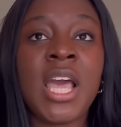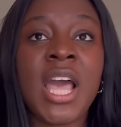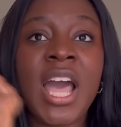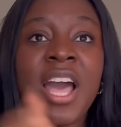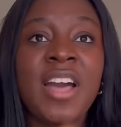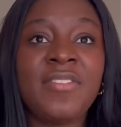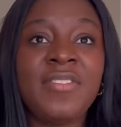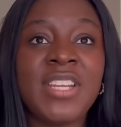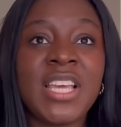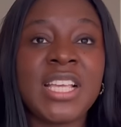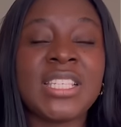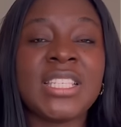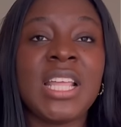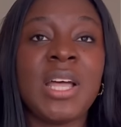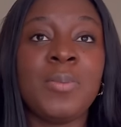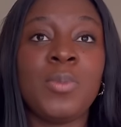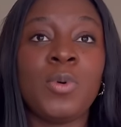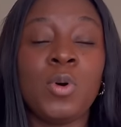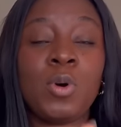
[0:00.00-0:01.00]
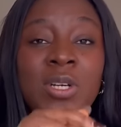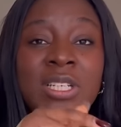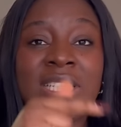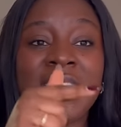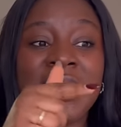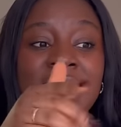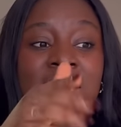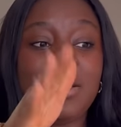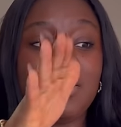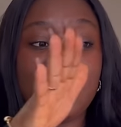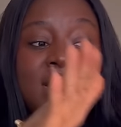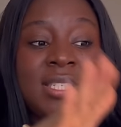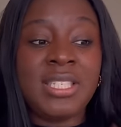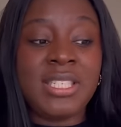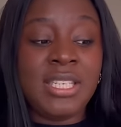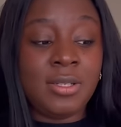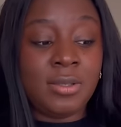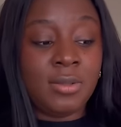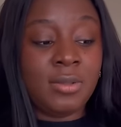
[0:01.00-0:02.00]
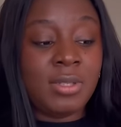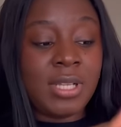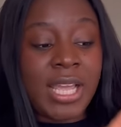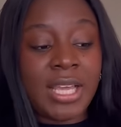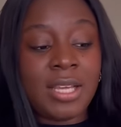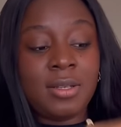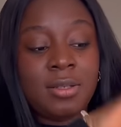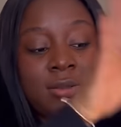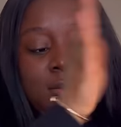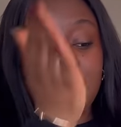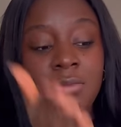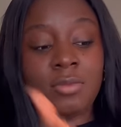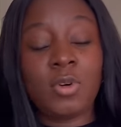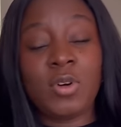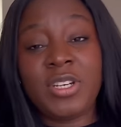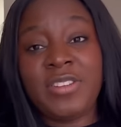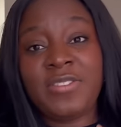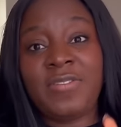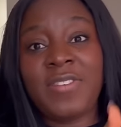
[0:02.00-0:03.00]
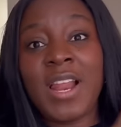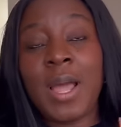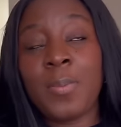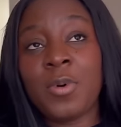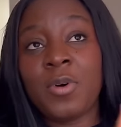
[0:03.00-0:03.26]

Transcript: have their stamp on the seal, like on the flap